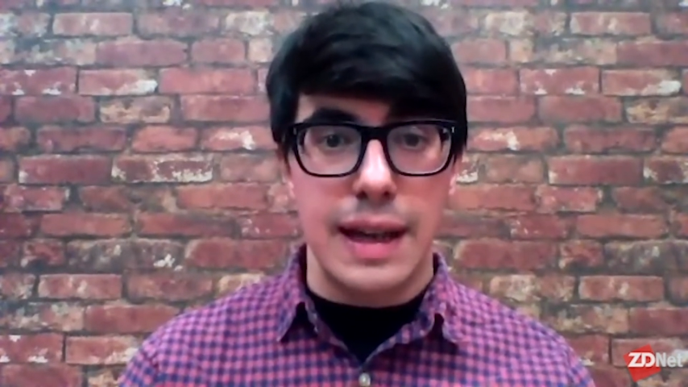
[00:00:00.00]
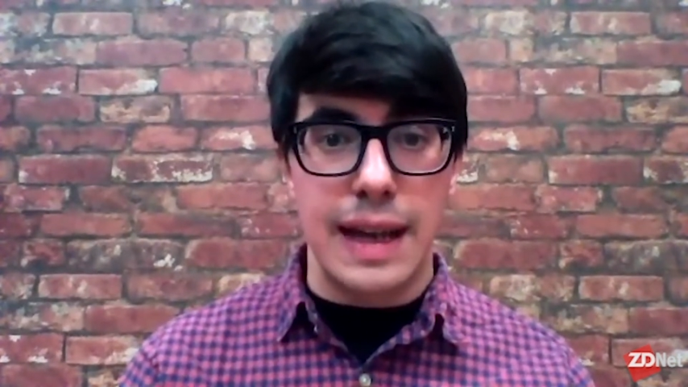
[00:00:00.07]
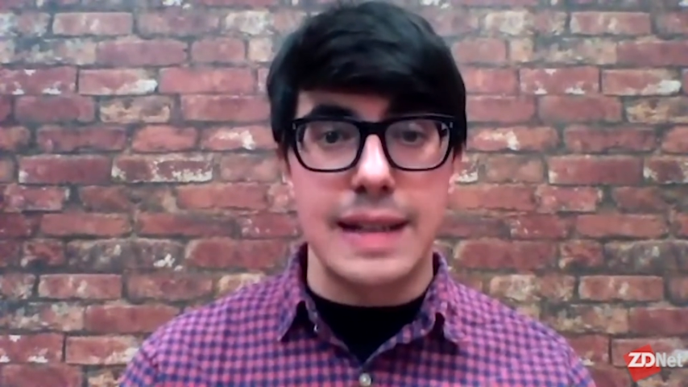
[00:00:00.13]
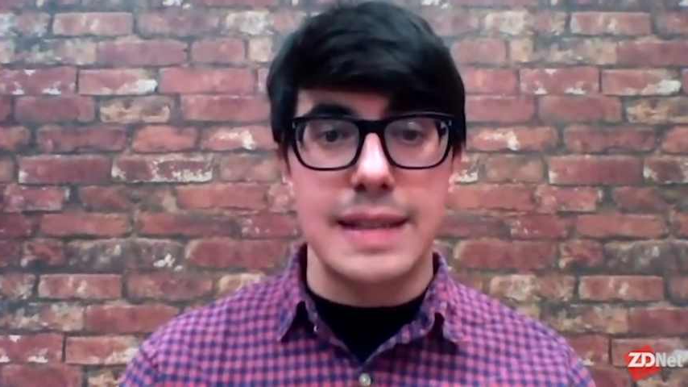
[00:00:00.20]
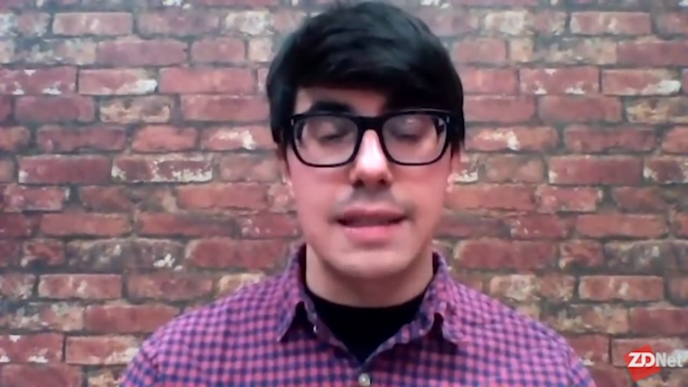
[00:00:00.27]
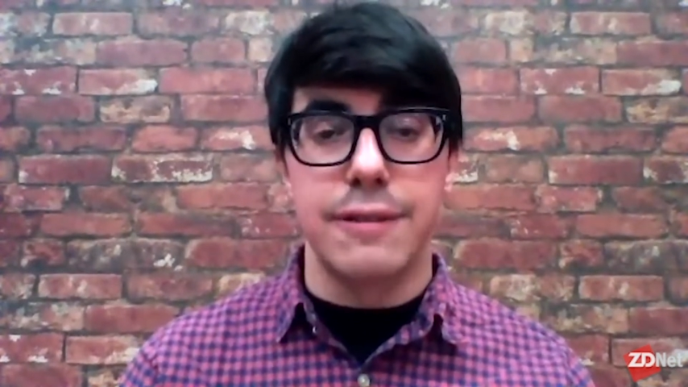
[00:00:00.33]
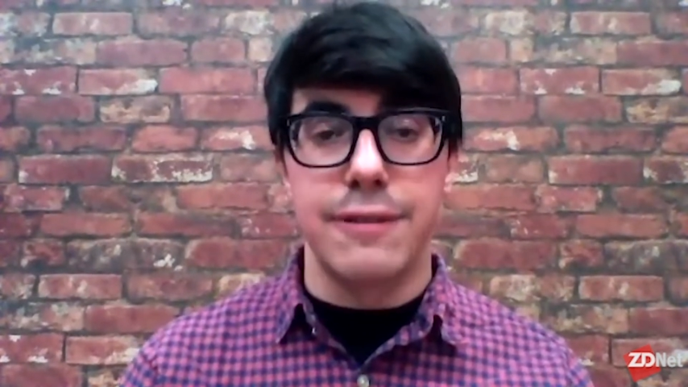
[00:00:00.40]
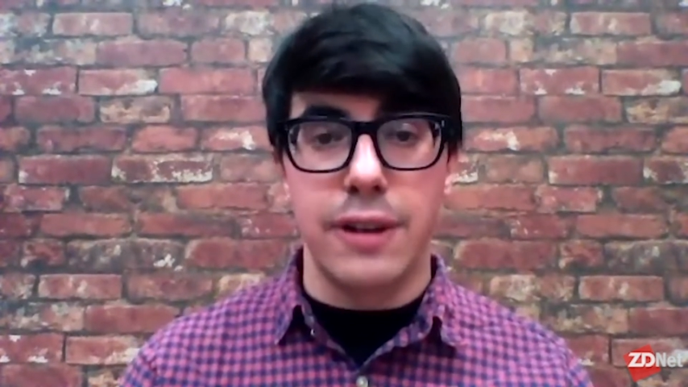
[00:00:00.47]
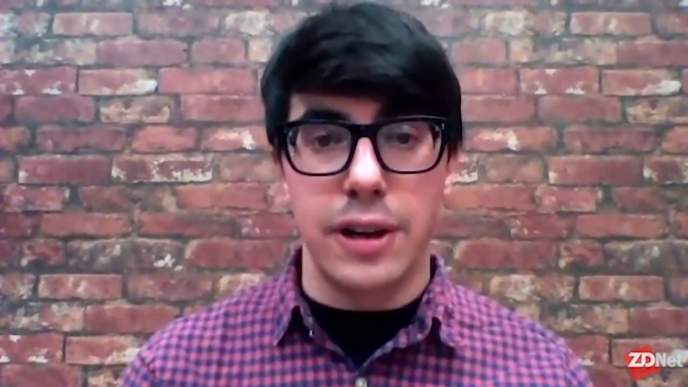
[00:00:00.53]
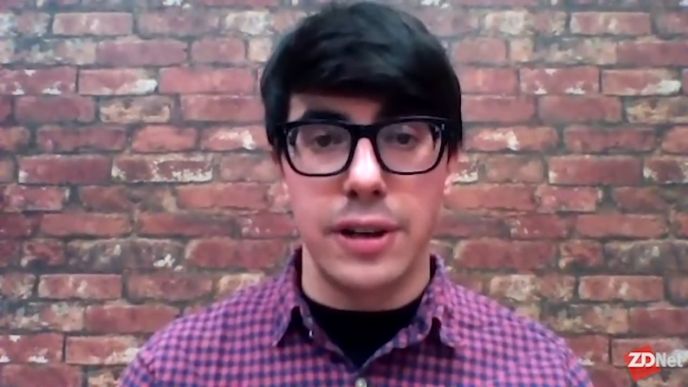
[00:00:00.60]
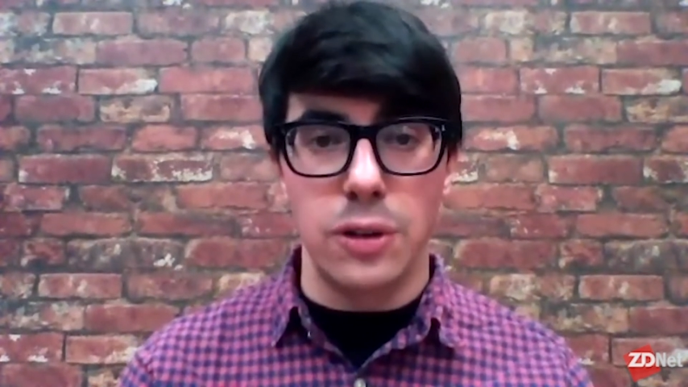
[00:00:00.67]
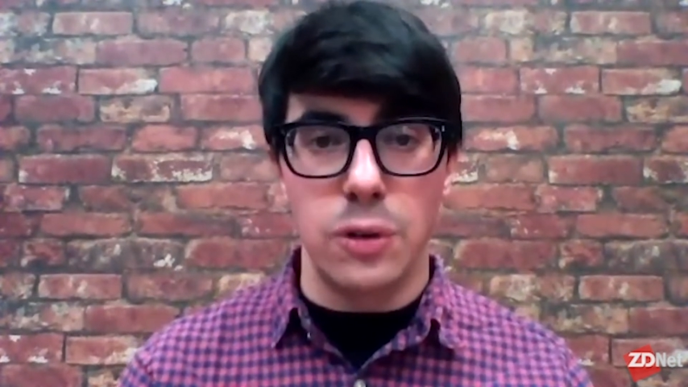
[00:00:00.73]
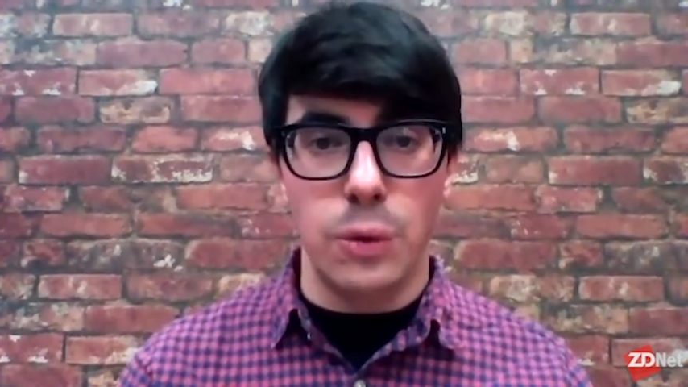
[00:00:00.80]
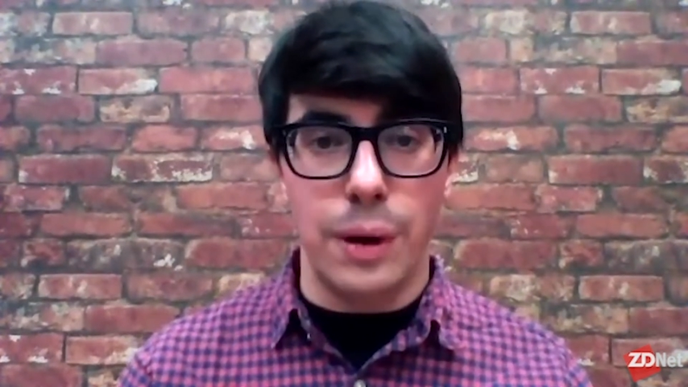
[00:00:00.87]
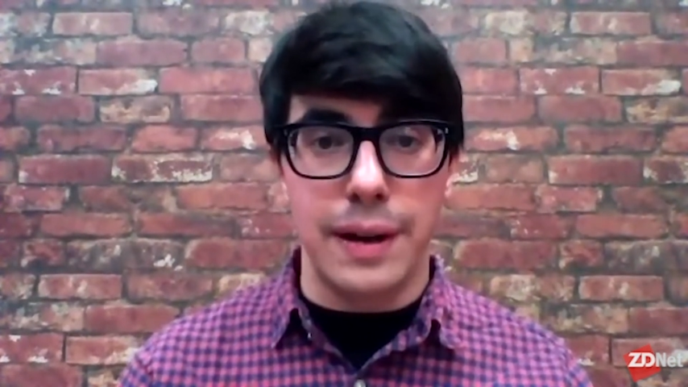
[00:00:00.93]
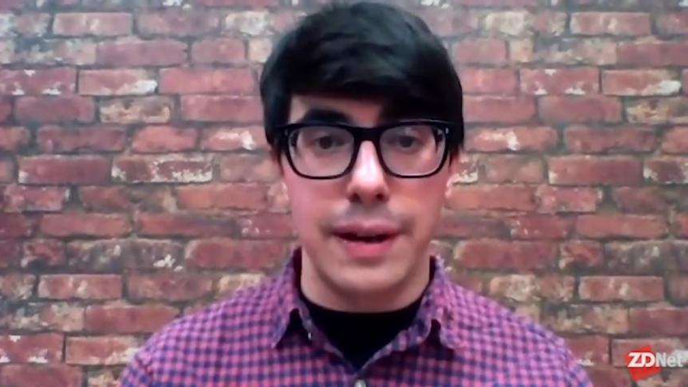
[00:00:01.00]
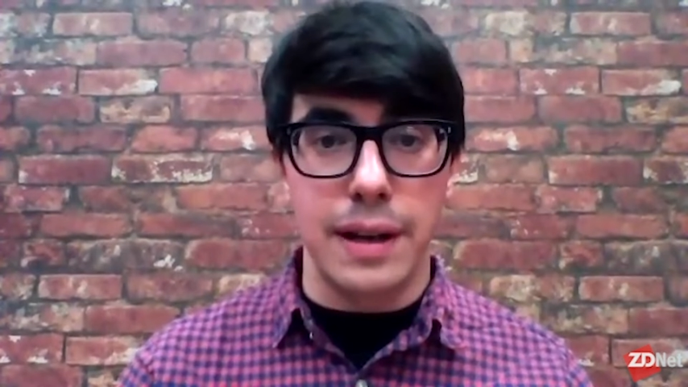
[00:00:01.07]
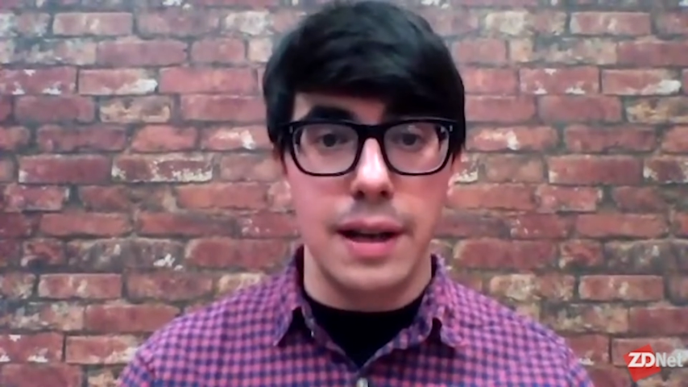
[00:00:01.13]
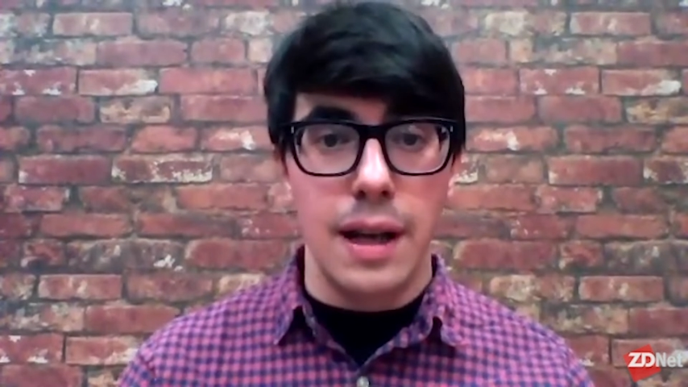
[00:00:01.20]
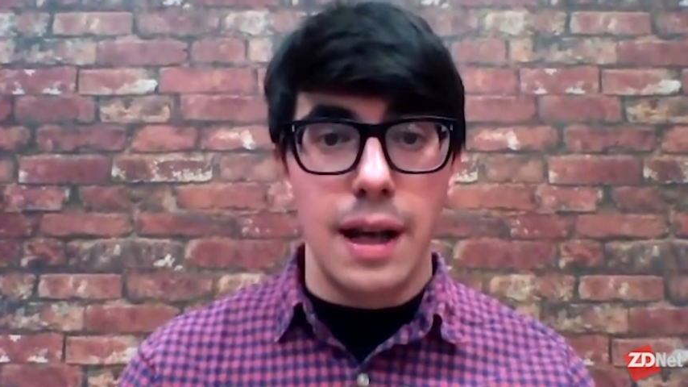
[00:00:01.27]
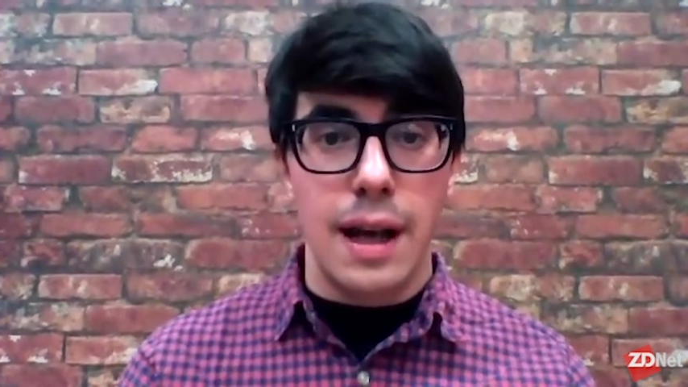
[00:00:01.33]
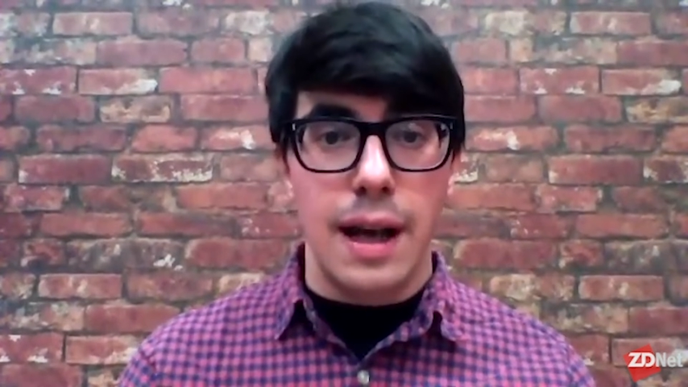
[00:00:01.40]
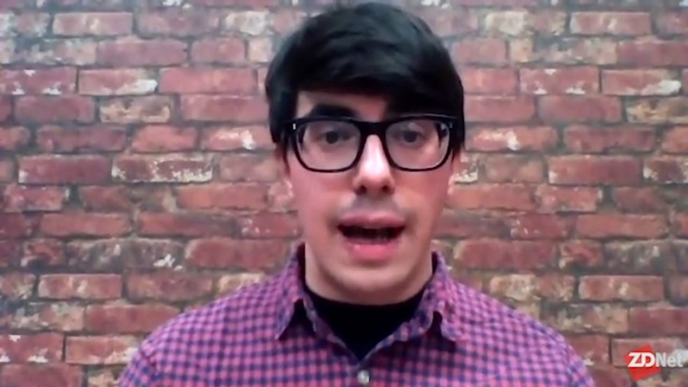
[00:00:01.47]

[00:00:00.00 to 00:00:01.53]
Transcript: it's the final one